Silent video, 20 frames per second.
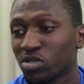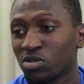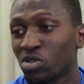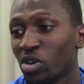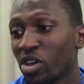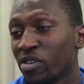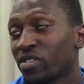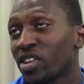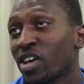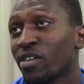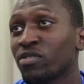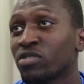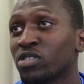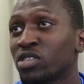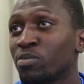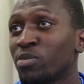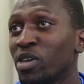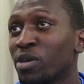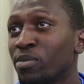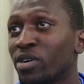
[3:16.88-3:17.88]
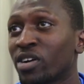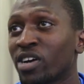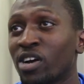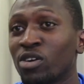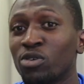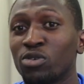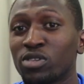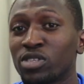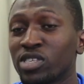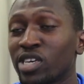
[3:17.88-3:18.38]
not even having to beat my guy
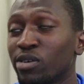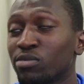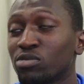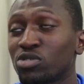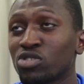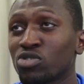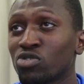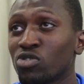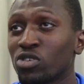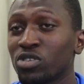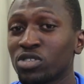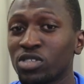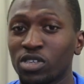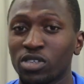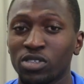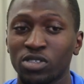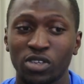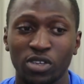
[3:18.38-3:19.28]
all the time, just cross it.